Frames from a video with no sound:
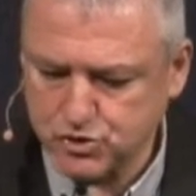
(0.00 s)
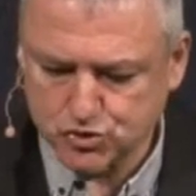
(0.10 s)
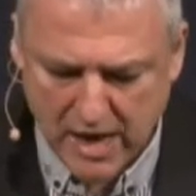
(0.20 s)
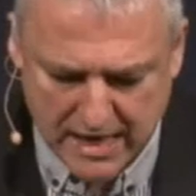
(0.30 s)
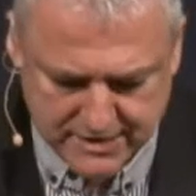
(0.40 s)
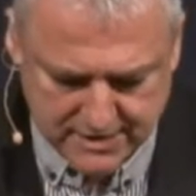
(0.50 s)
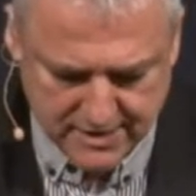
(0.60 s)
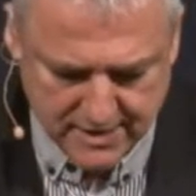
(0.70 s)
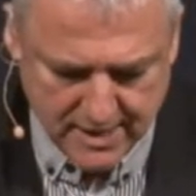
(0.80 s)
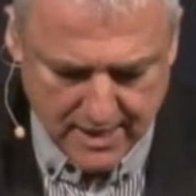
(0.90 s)

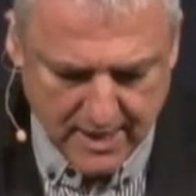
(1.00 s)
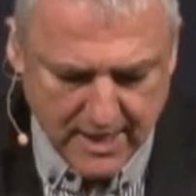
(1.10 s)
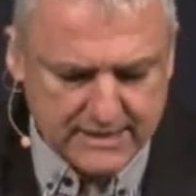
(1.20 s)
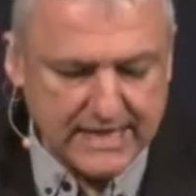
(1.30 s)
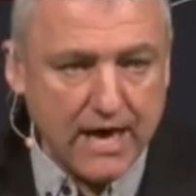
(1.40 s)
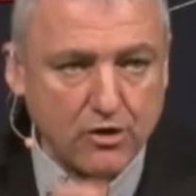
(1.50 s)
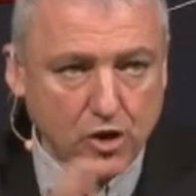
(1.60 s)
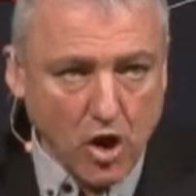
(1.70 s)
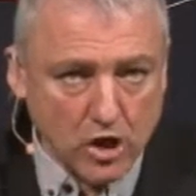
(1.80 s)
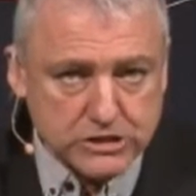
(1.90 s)
trust is how
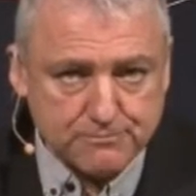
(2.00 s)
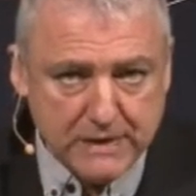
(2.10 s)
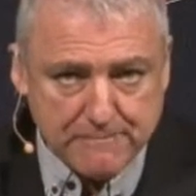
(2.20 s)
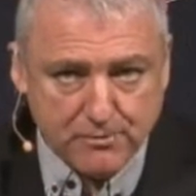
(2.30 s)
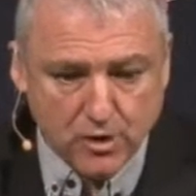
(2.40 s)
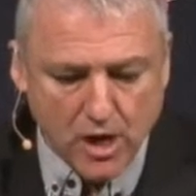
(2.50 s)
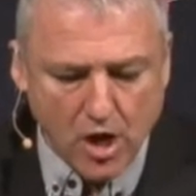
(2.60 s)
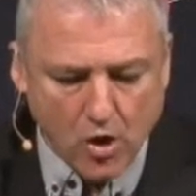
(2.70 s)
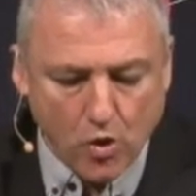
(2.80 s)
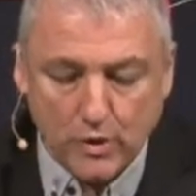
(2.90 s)
God's people
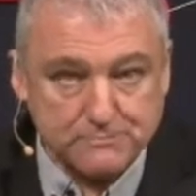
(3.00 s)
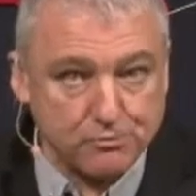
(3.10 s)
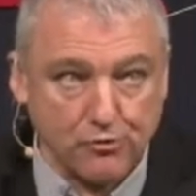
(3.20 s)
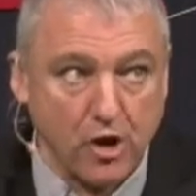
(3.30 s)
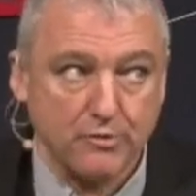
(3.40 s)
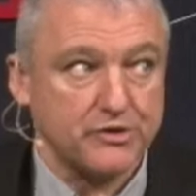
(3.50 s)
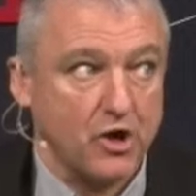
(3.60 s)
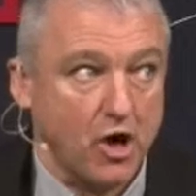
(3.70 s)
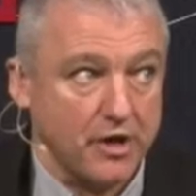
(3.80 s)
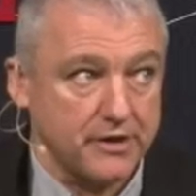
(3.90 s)
are always put right with
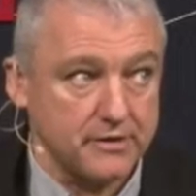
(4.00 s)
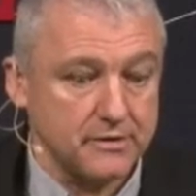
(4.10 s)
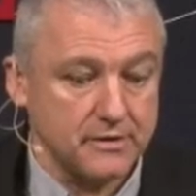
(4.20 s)
God.